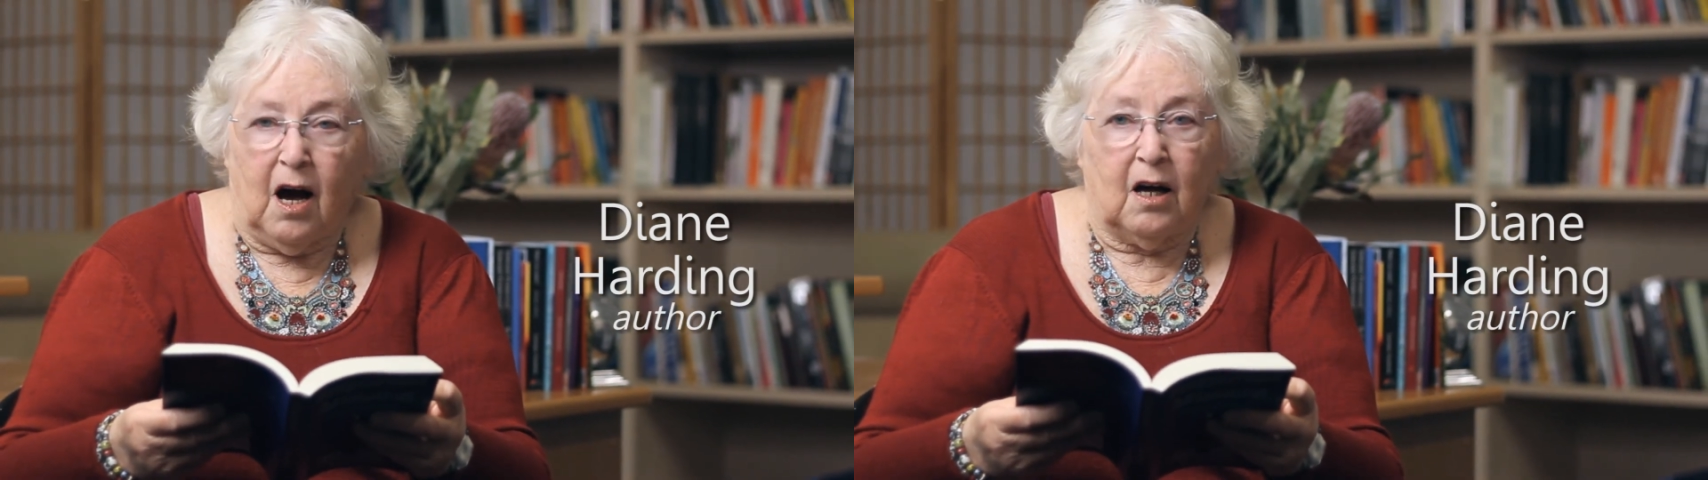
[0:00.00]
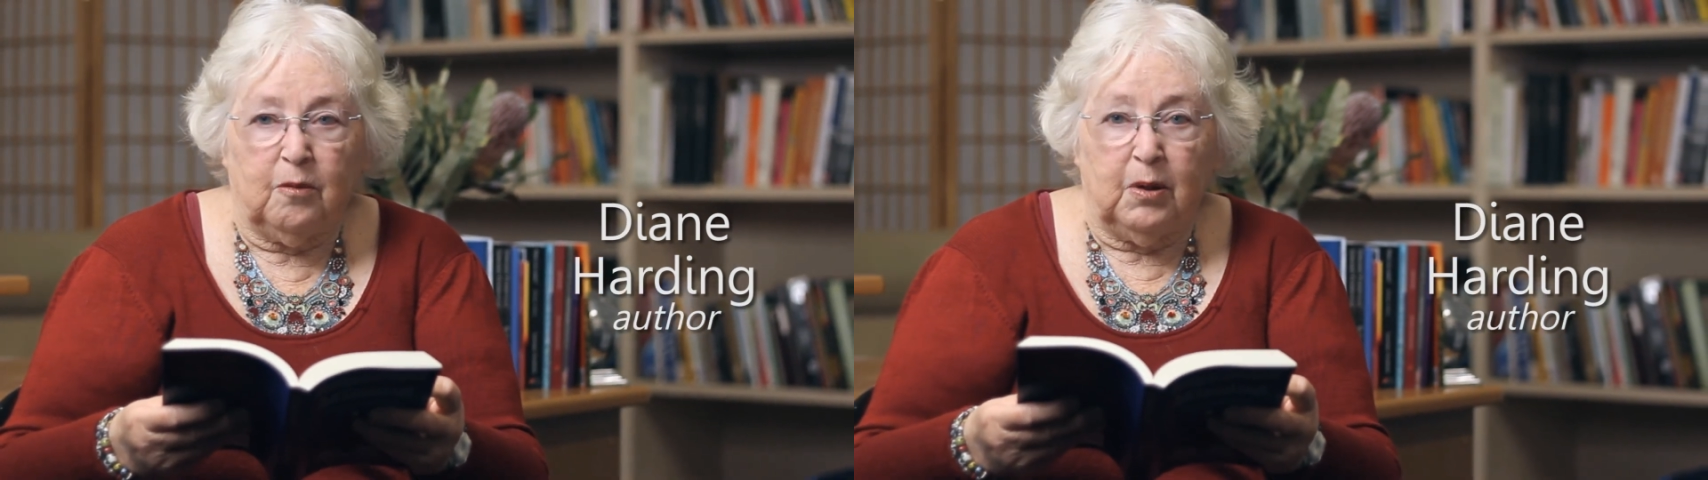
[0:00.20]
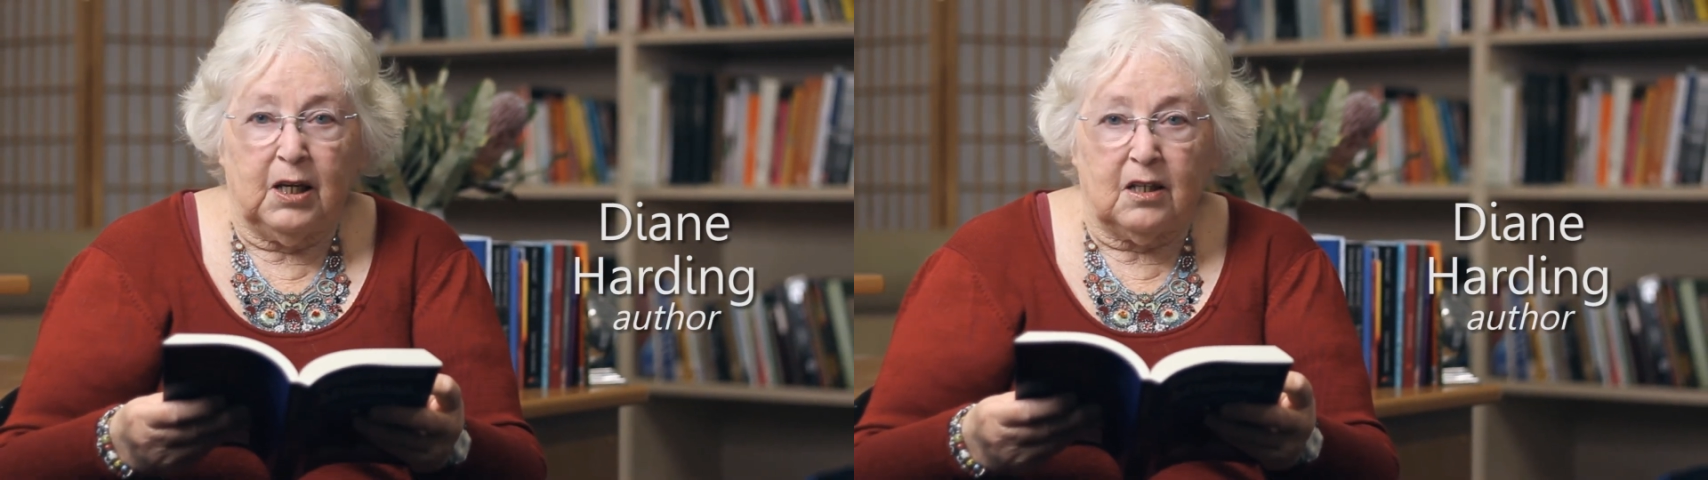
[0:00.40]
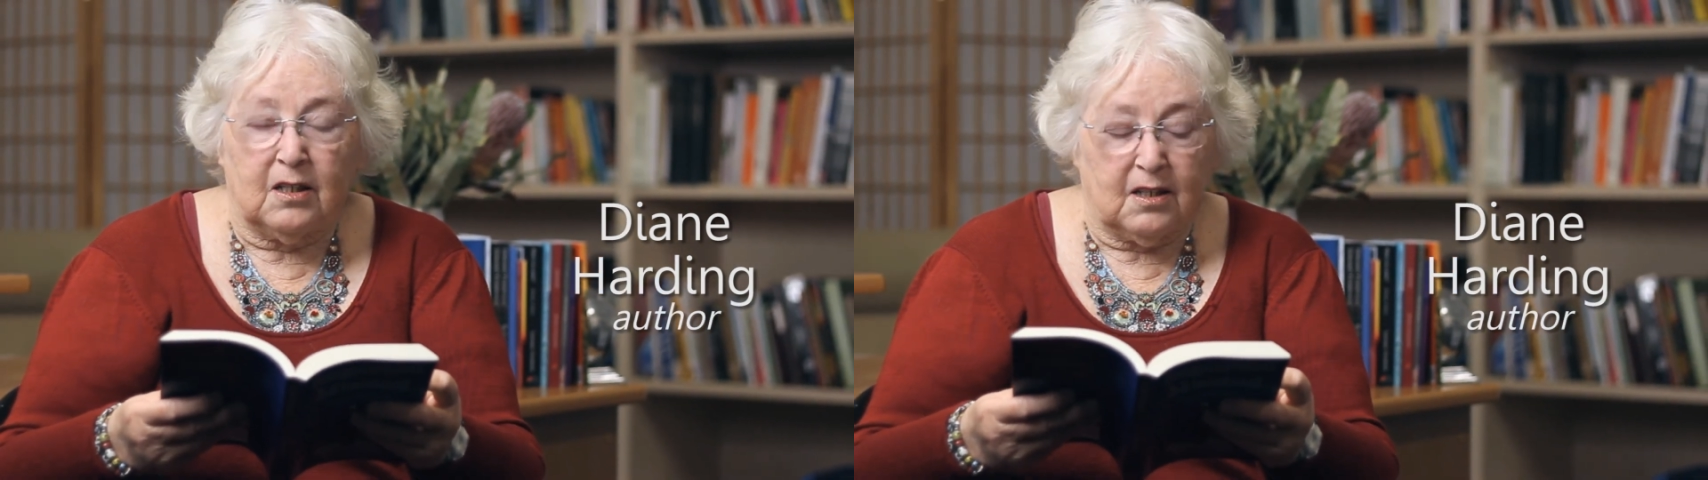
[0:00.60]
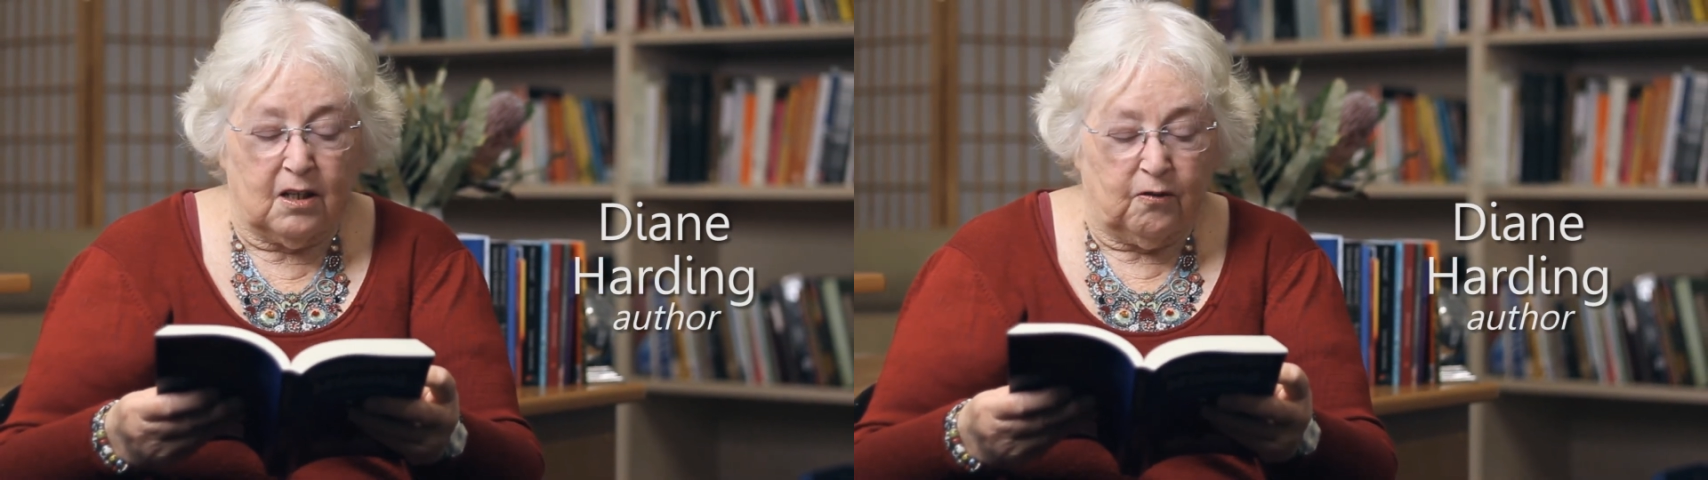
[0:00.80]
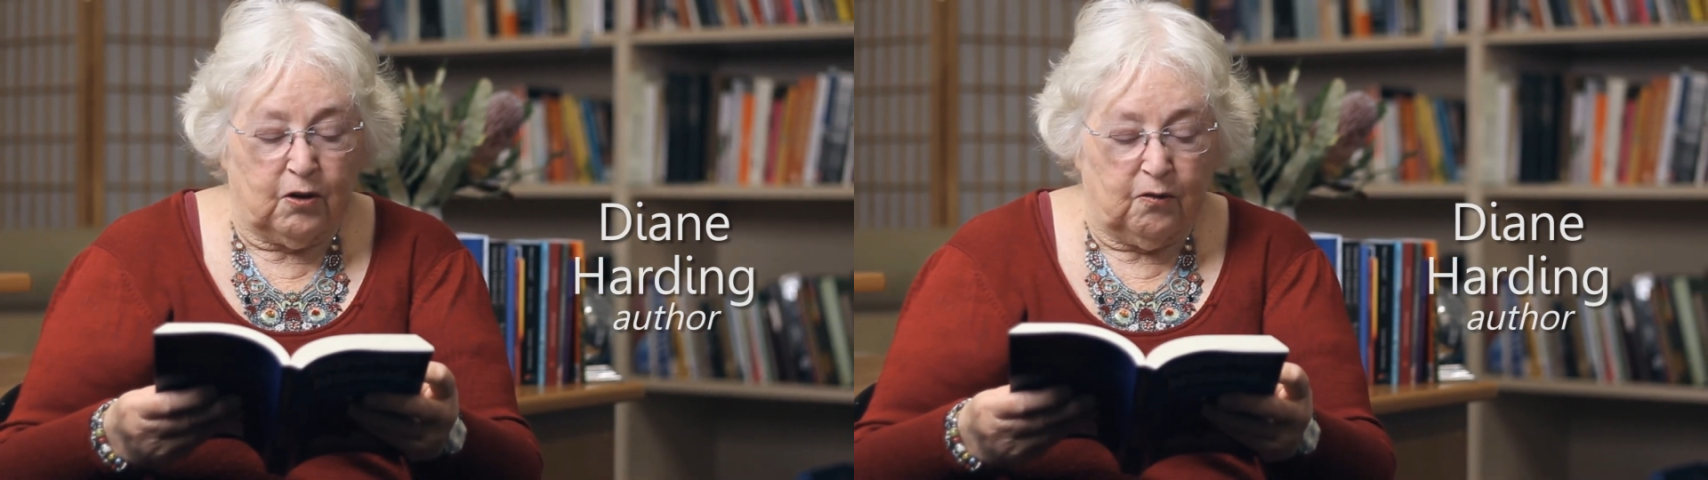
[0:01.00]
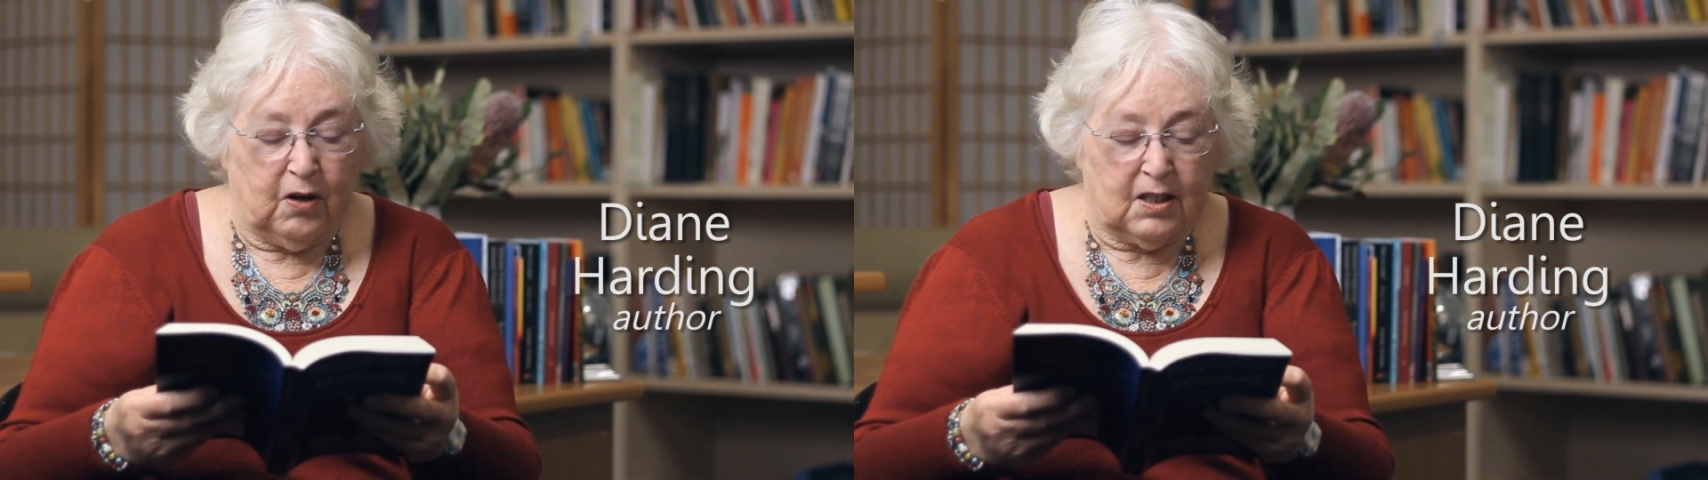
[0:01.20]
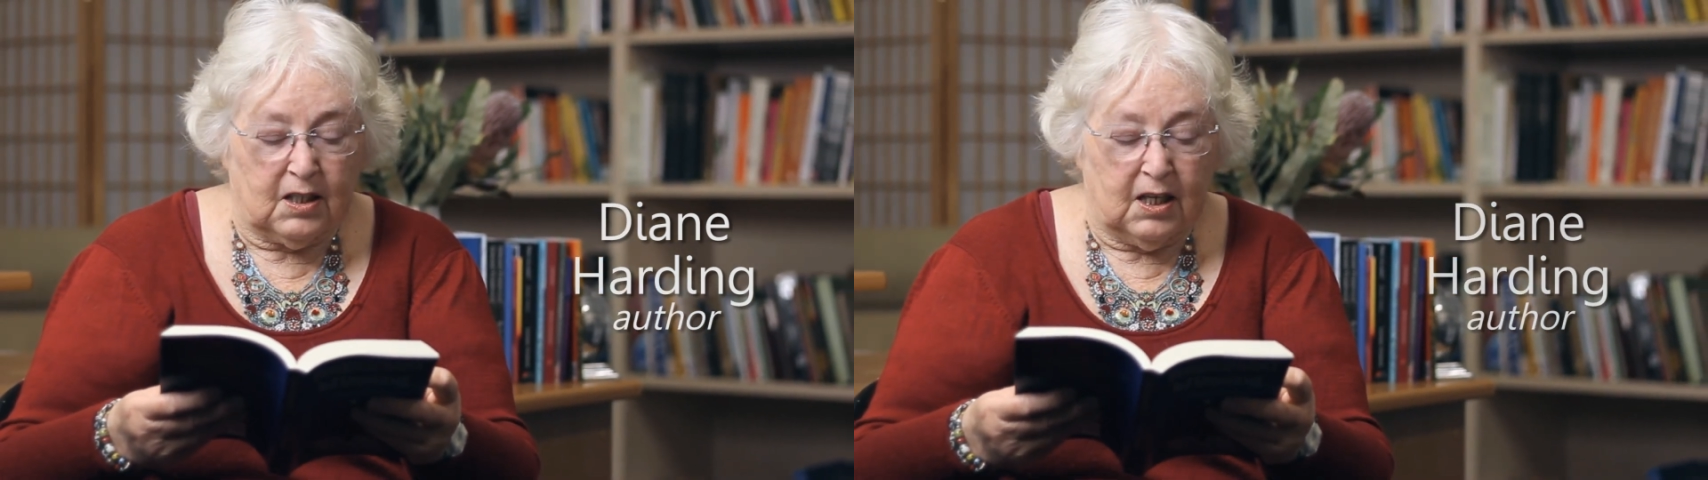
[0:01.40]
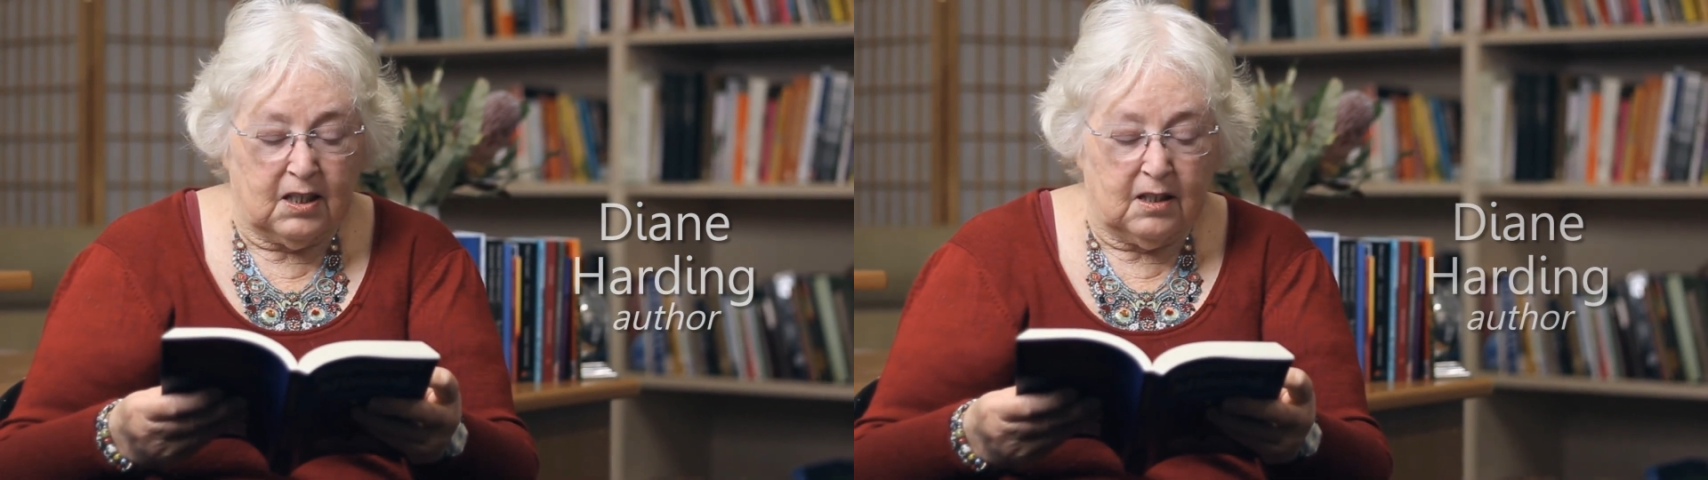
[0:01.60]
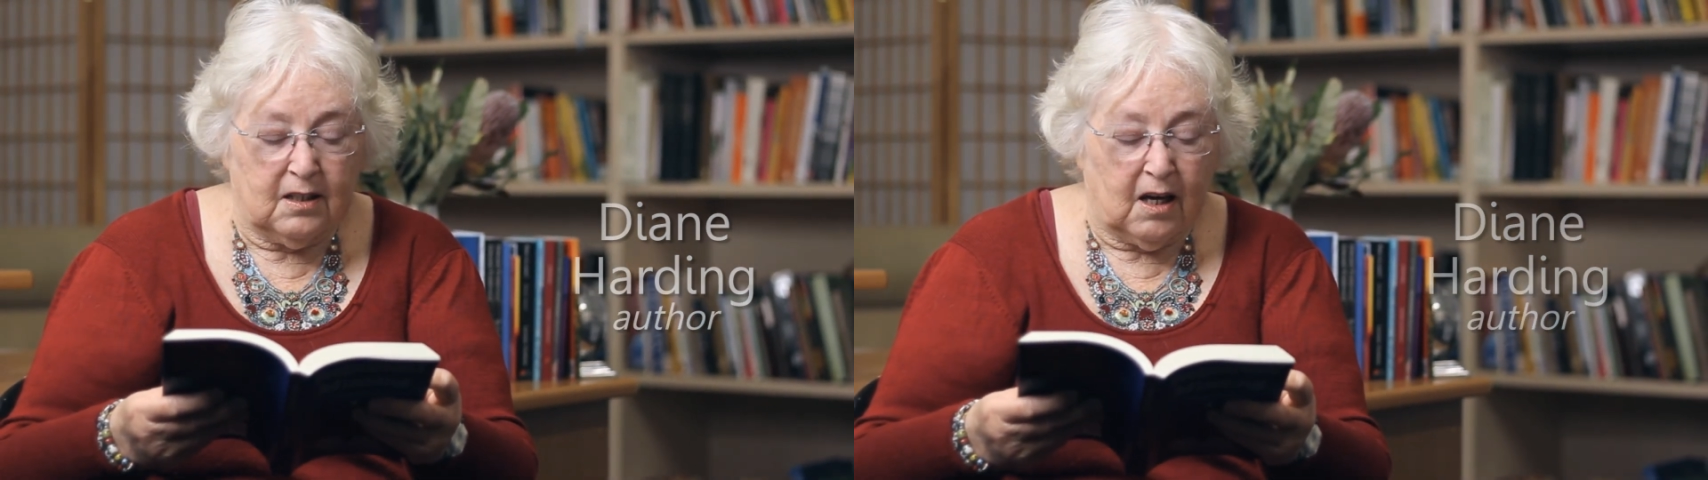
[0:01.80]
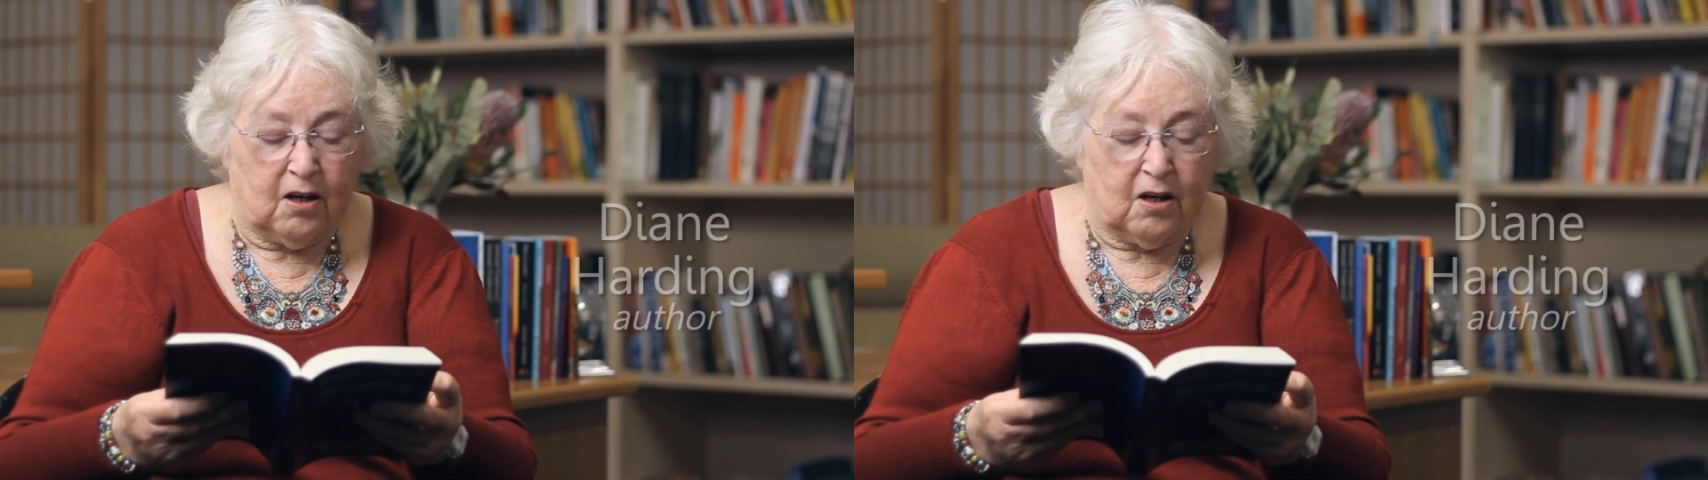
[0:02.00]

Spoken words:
I'd been to self-defense lessons